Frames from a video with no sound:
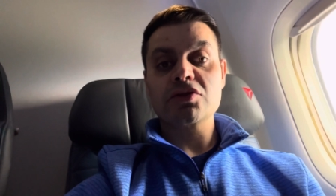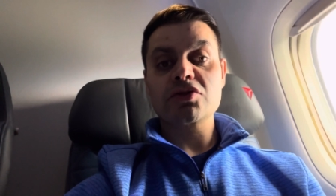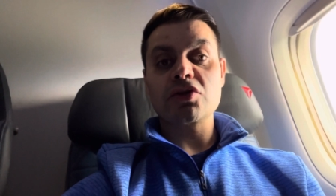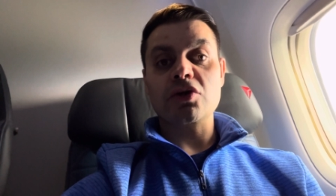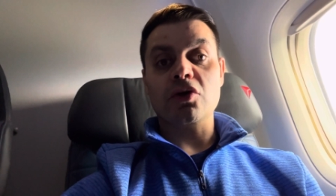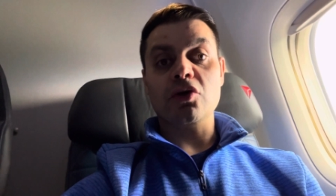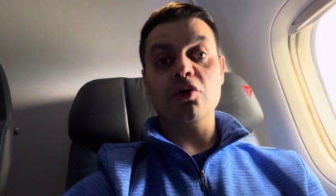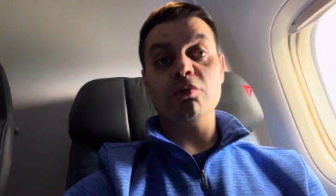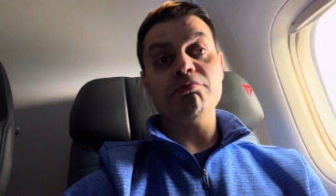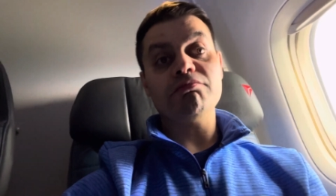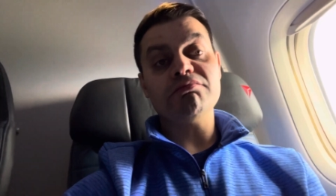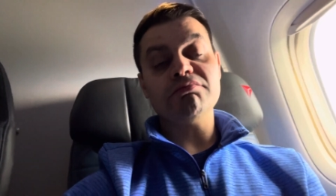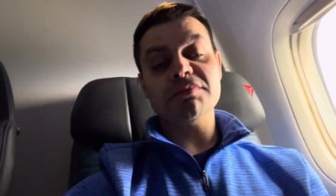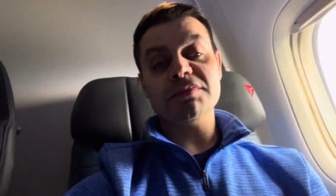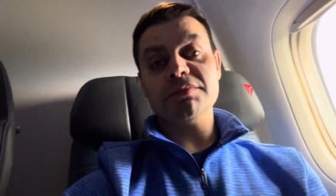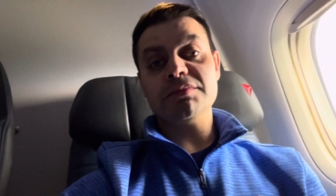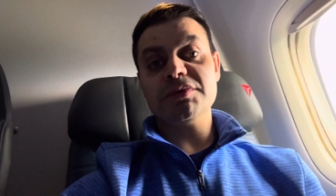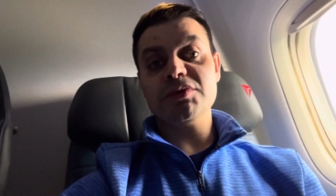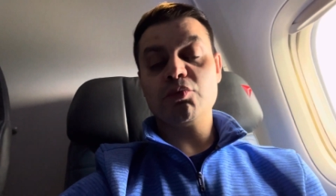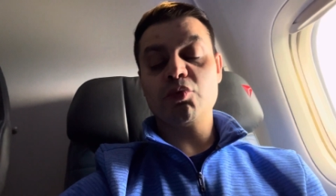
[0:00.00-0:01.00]
So
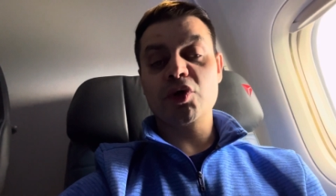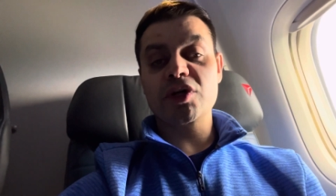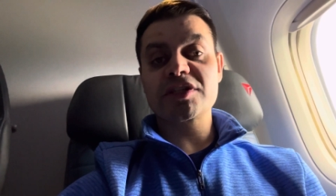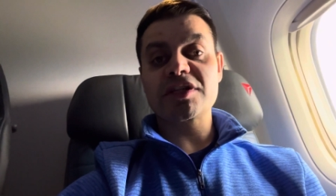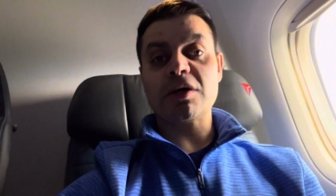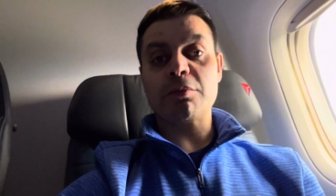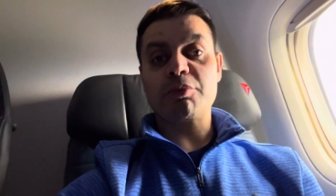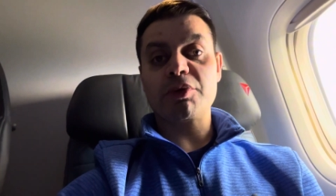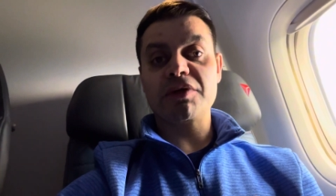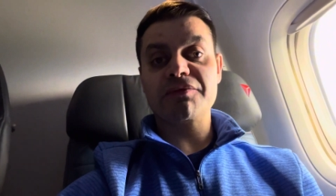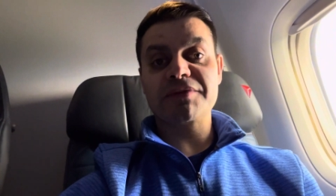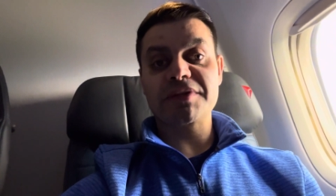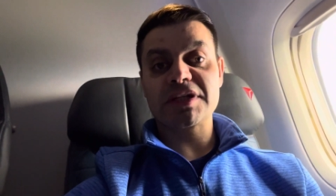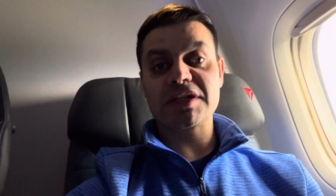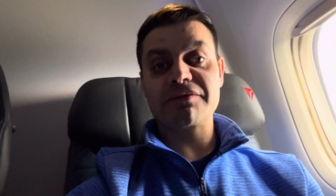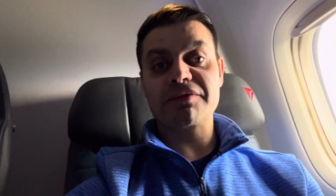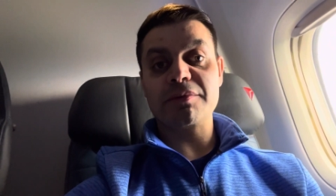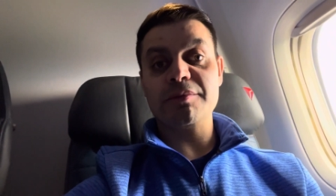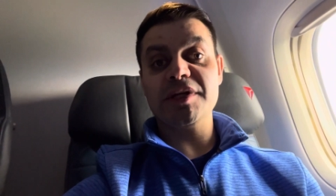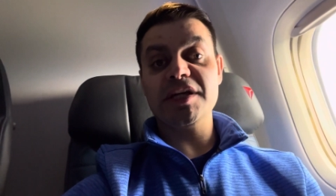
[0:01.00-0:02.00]
worked out
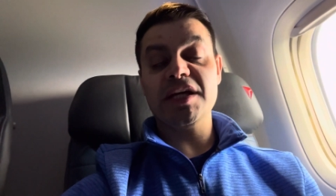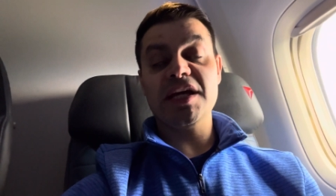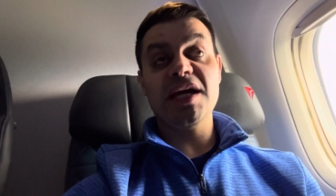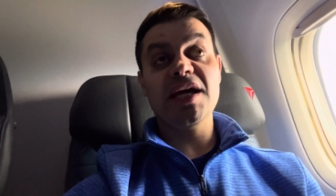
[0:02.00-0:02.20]
perfectly for me.